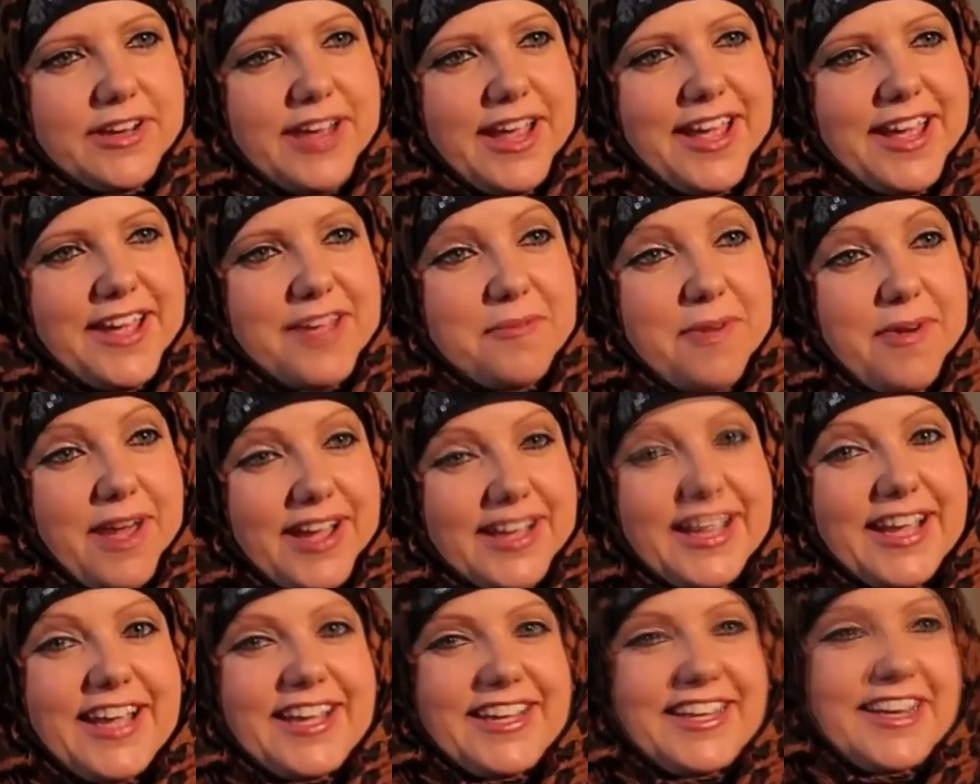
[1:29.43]
and um,
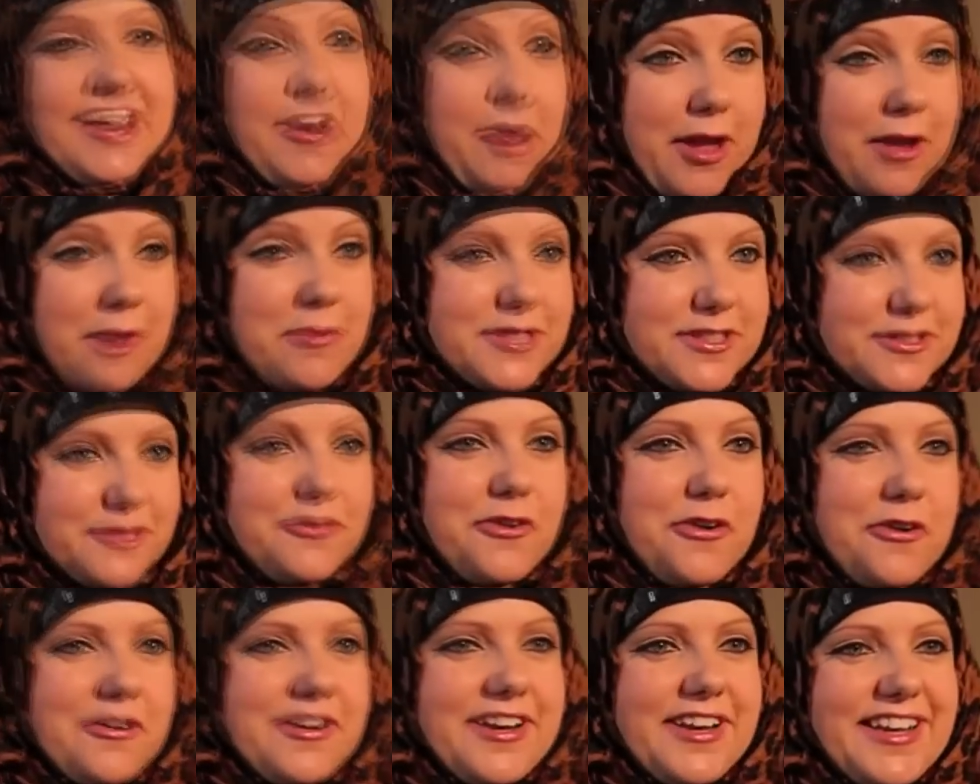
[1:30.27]
I, you know it was
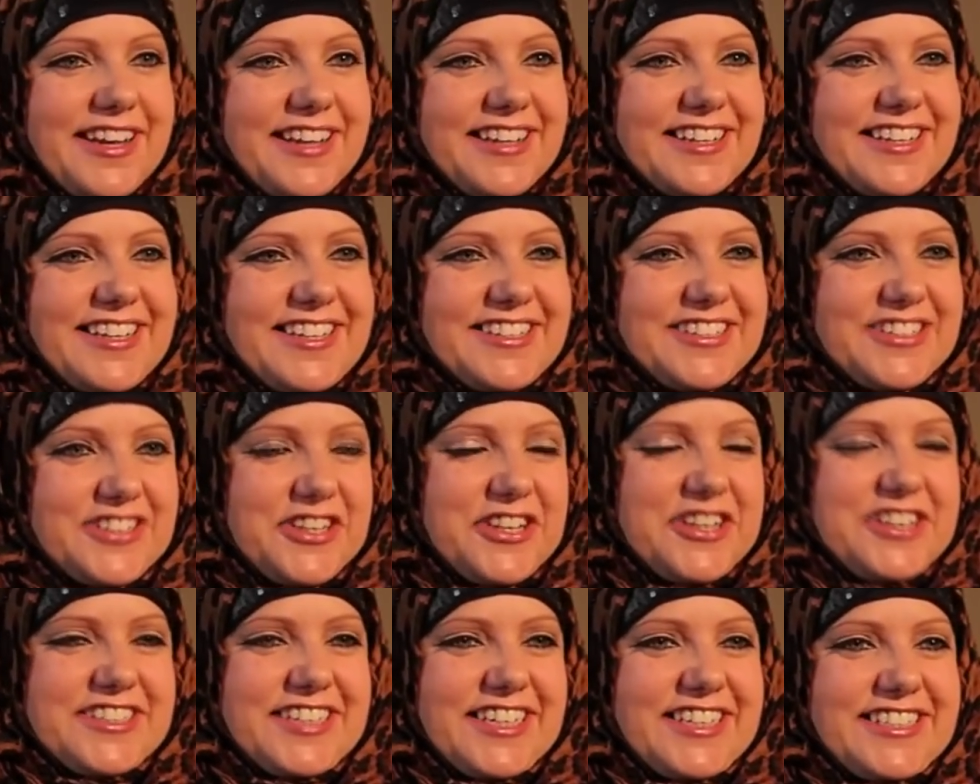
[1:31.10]
fun at, at
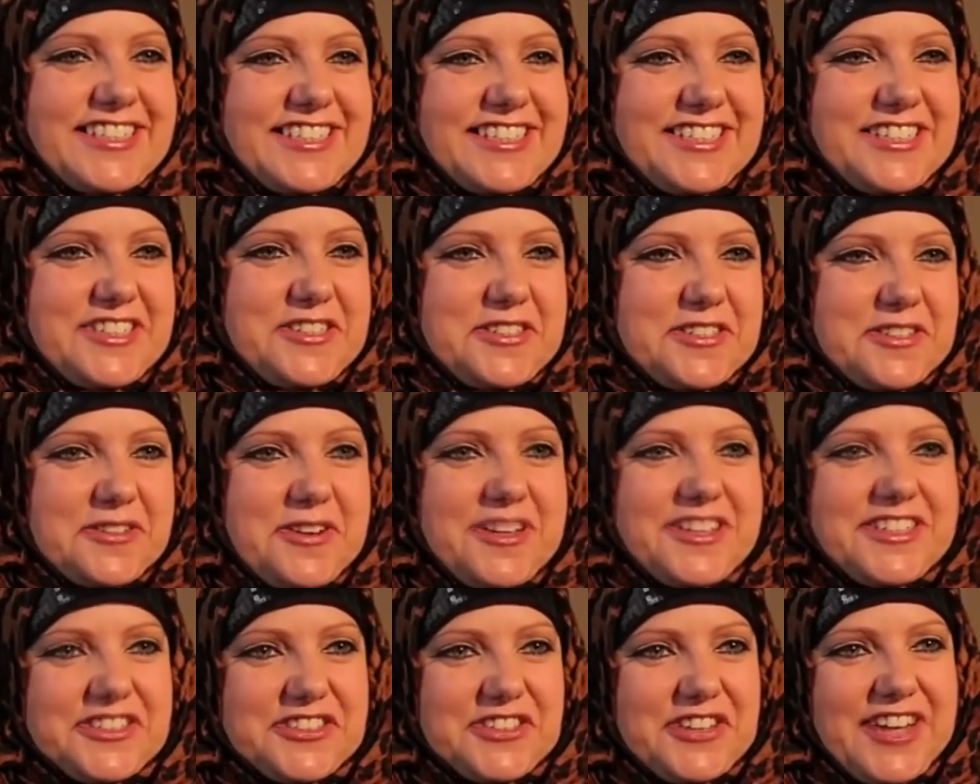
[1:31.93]
church. I did used to
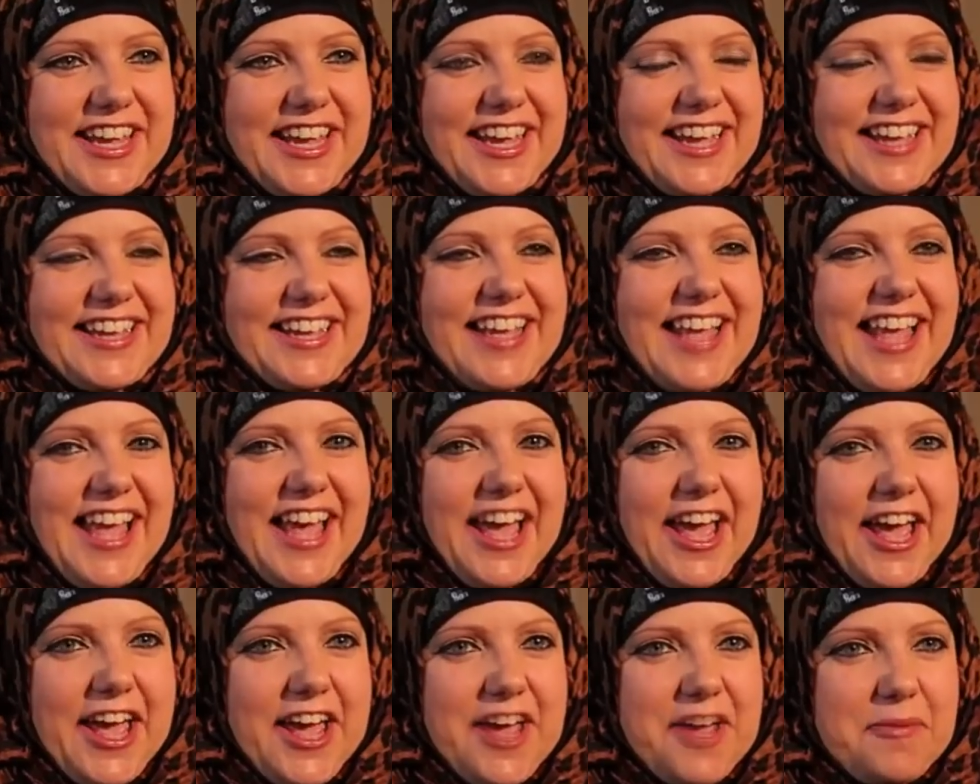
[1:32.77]
enjoy it,
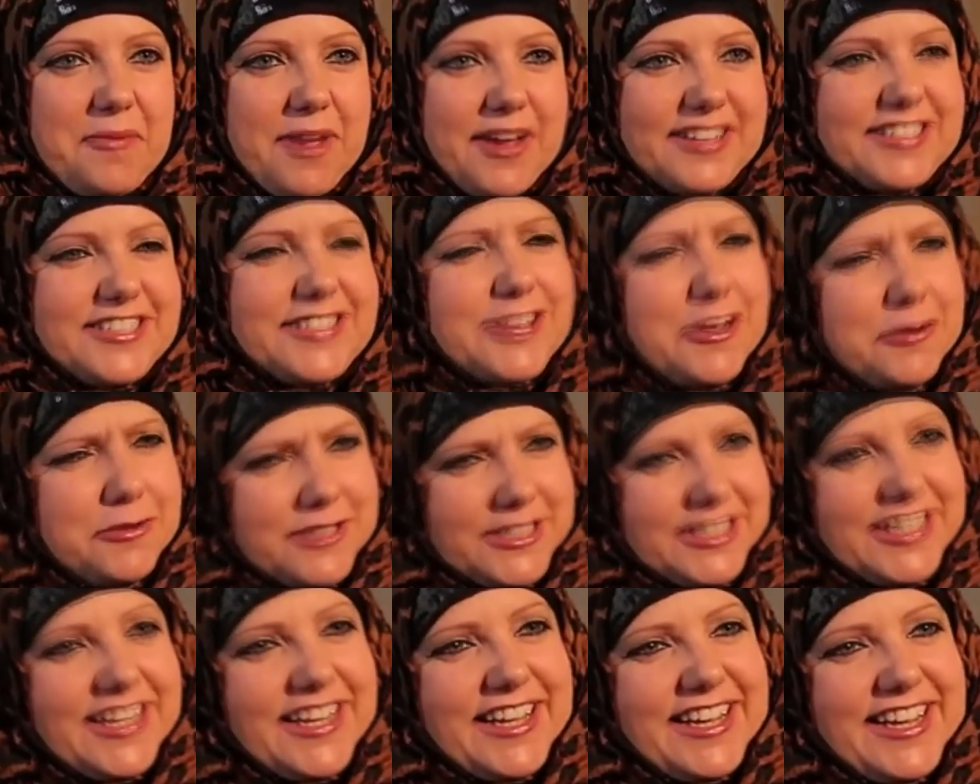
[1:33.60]
um, and
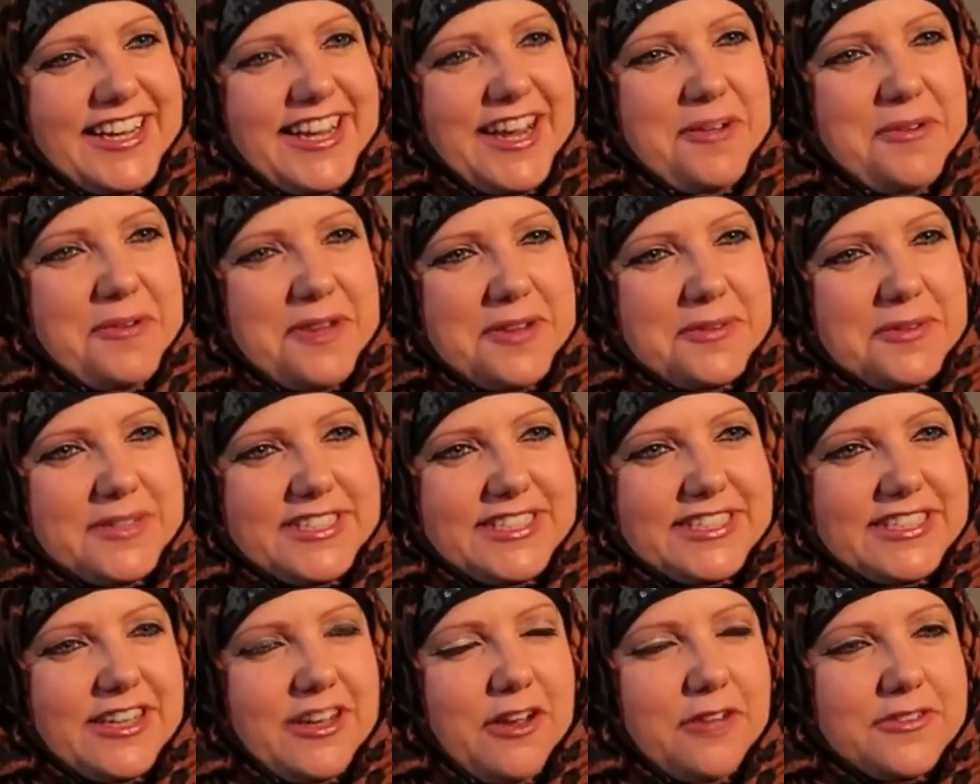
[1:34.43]
socially, you know, we, we
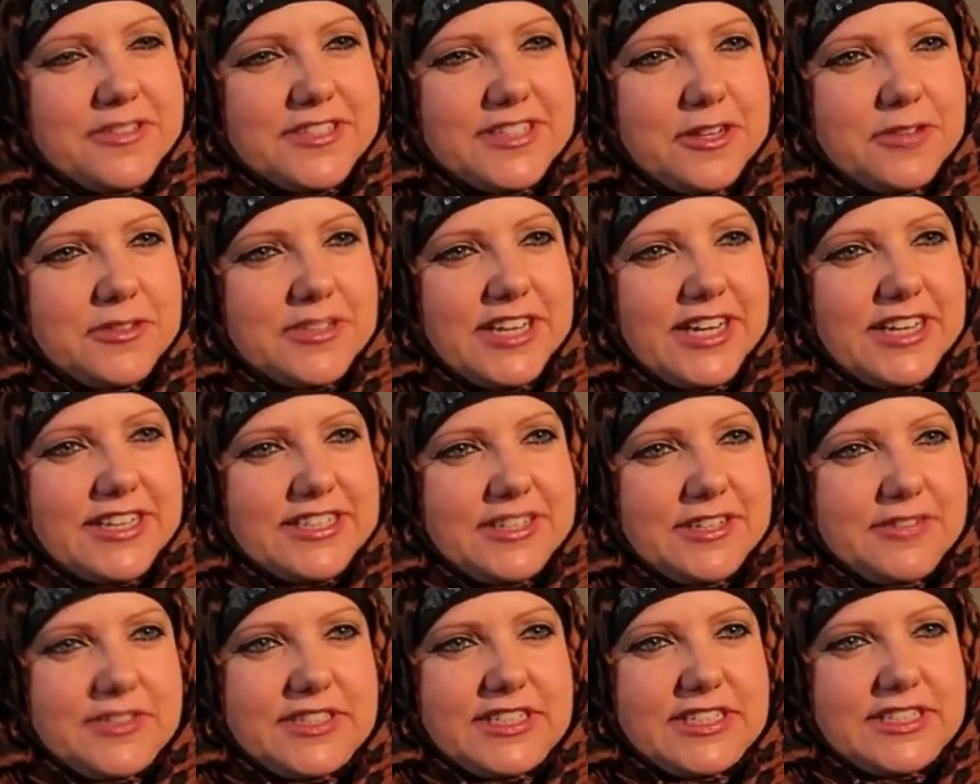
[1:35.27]
did a lot of social
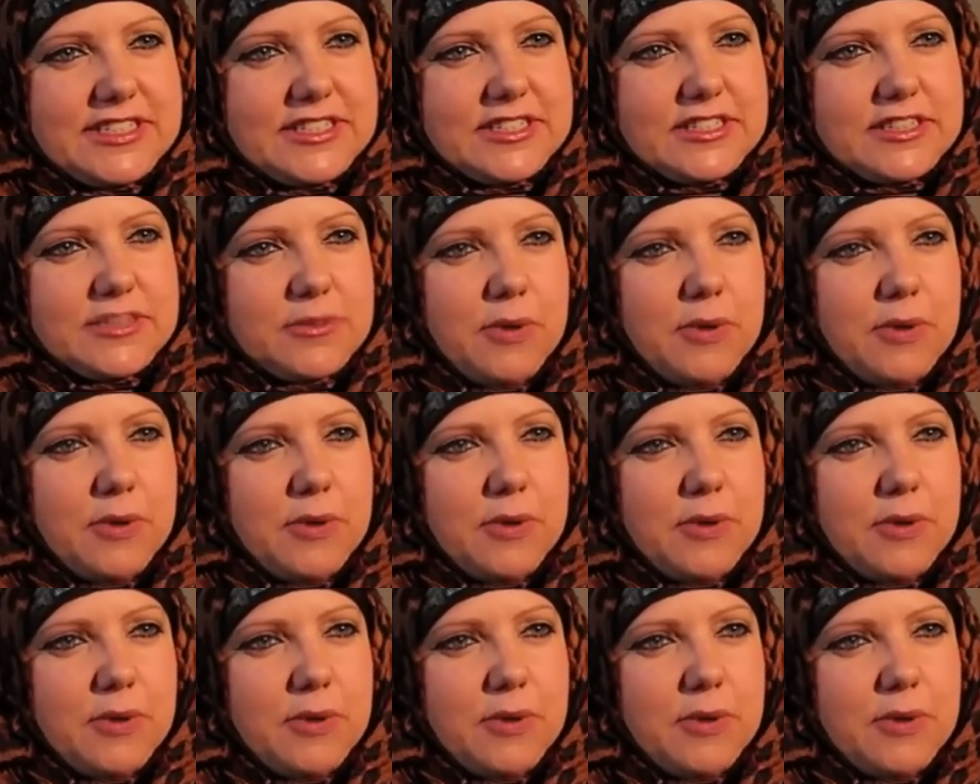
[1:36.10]
activities as